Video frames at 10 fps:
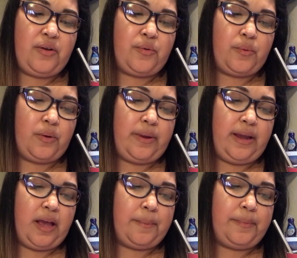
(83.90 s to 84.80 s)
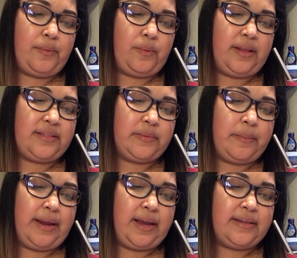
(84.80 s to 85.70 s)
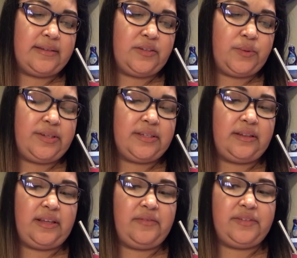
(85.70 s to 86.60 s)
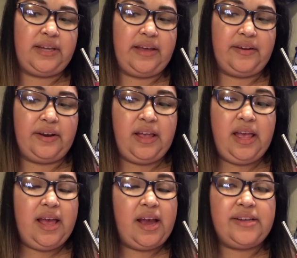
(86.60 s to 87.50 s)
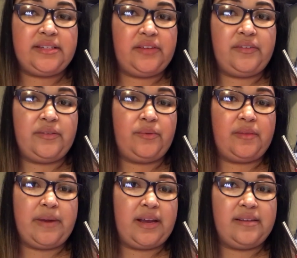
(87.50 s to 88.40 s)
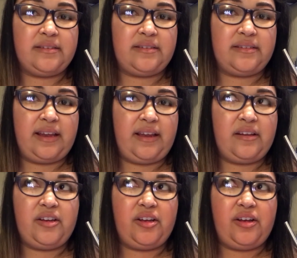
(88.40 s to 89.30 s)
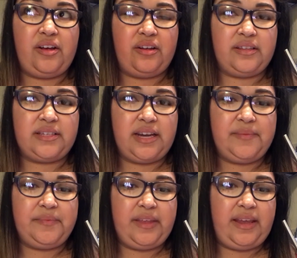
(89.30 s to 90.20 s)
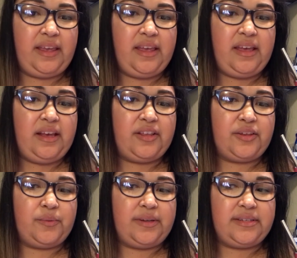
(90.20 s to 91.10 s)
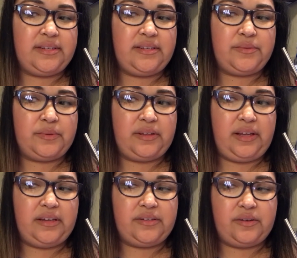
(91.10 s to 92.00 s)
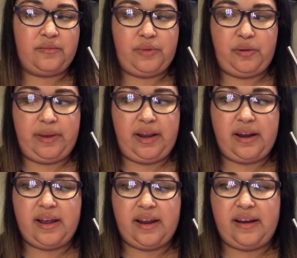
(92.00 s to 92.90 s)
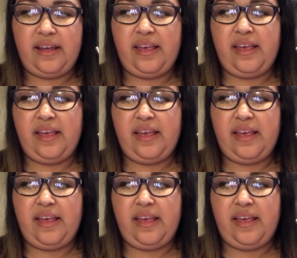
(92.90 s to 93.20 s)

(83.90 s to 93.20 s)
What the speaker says: growing up with some of my cousins. We used to live together. I used to live with my cousins like all the time. Like there wasn't really a dull moment, and